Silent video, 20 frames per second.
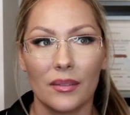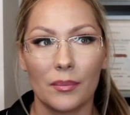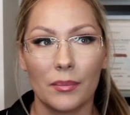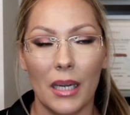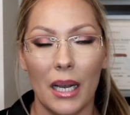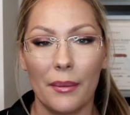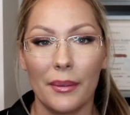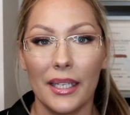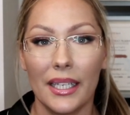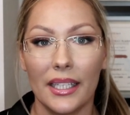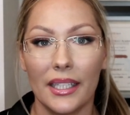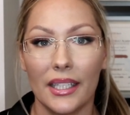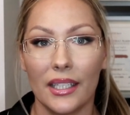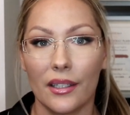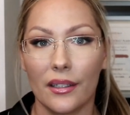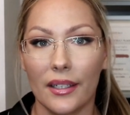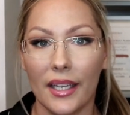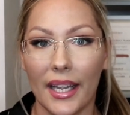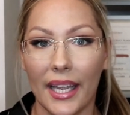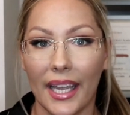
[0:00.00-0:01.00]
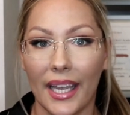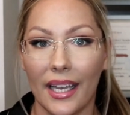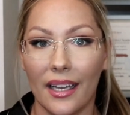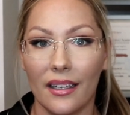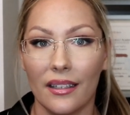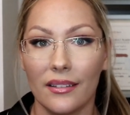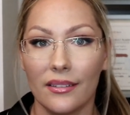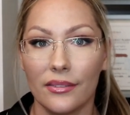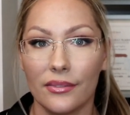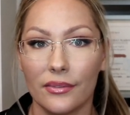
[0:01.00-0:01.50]
probably a year and a
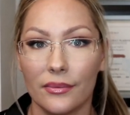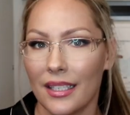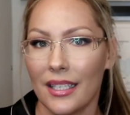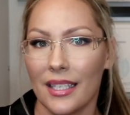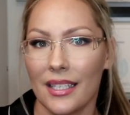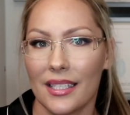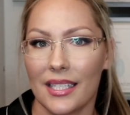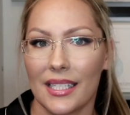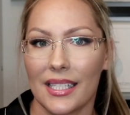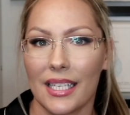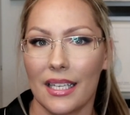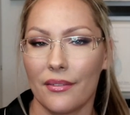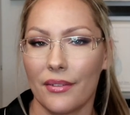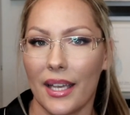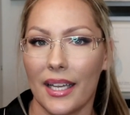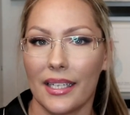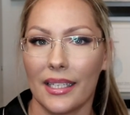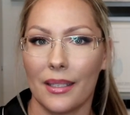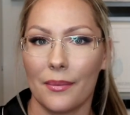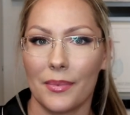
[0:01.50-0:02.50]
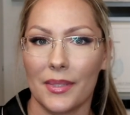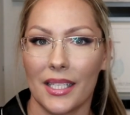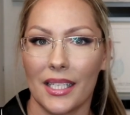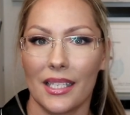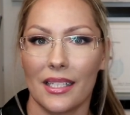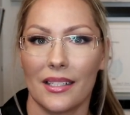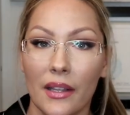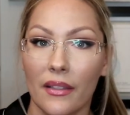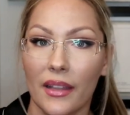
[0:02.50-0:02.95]
half since I've had Ipsy.